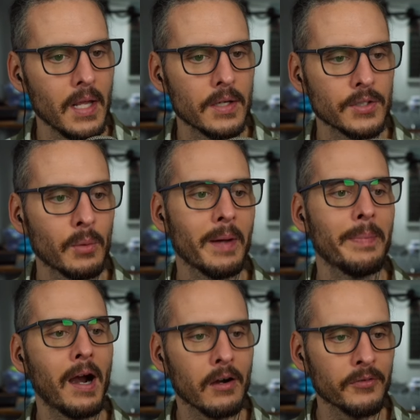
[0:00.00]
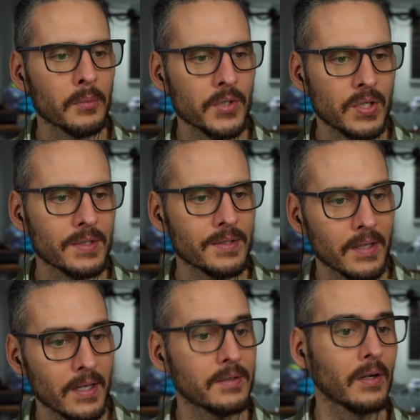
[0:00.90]
So my powerful machines could
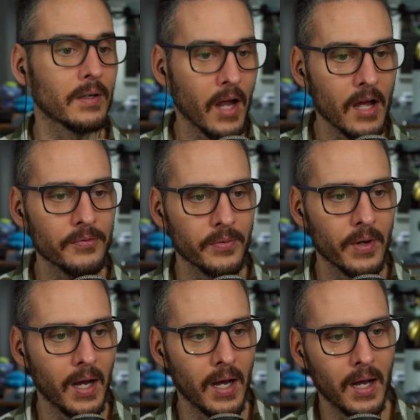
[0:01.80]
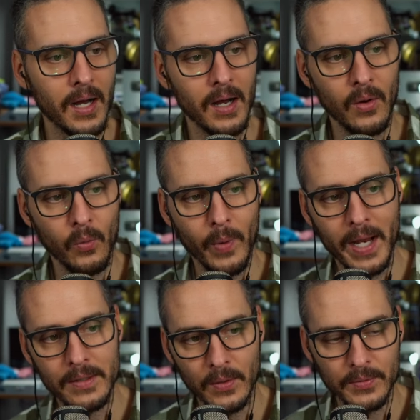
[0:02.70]
get turned off uh, when
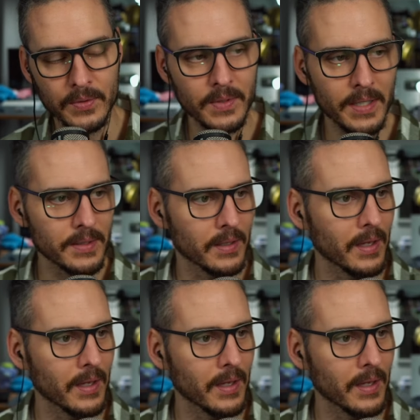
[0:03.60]
I don't do testing.